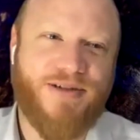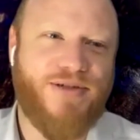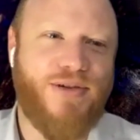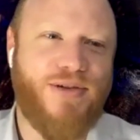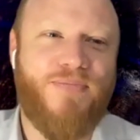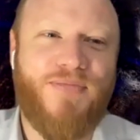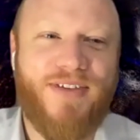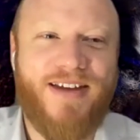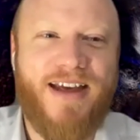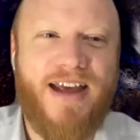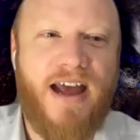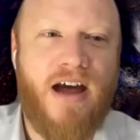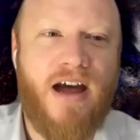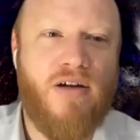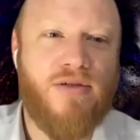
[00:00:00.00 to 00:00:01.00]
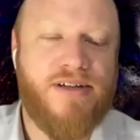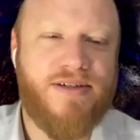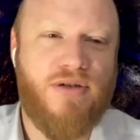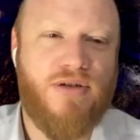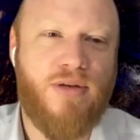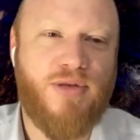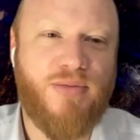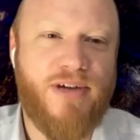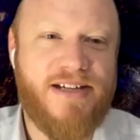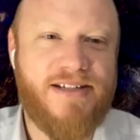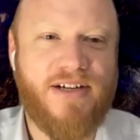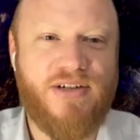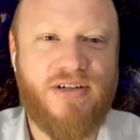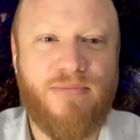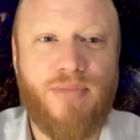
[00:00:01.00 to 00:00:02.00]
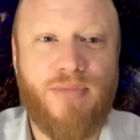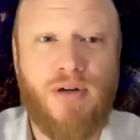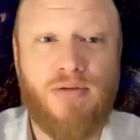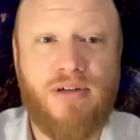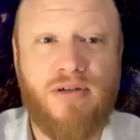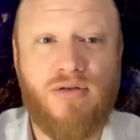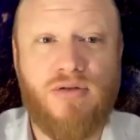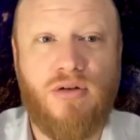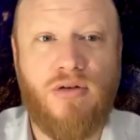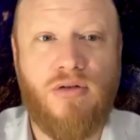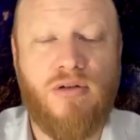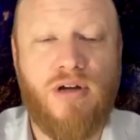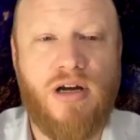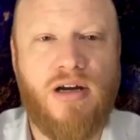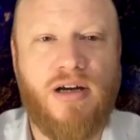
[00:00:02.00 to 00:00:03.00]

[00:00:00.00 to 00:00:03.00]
So how does your optimization and pulse control